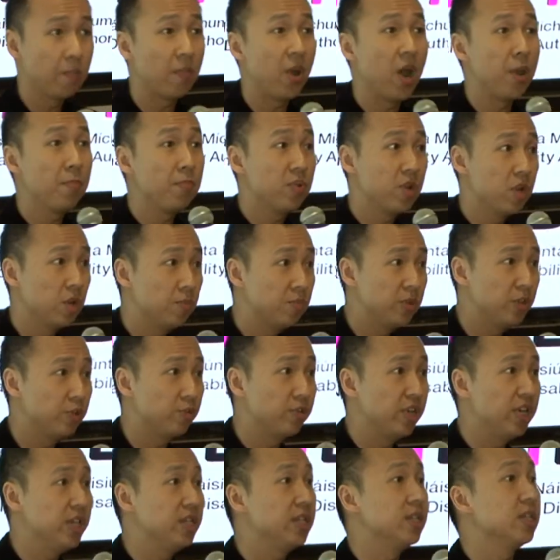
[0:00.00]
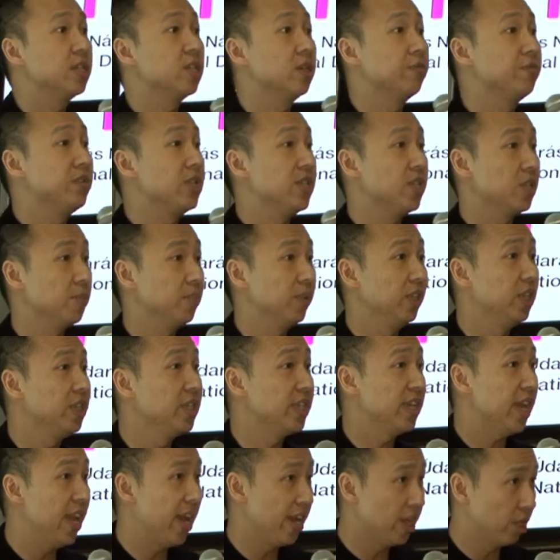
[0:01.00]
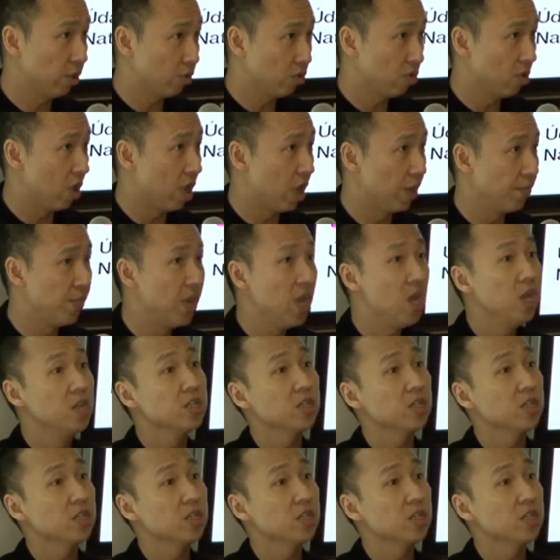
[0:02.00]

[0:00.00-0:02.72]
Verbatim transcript: by perpetrators of disability hate crime.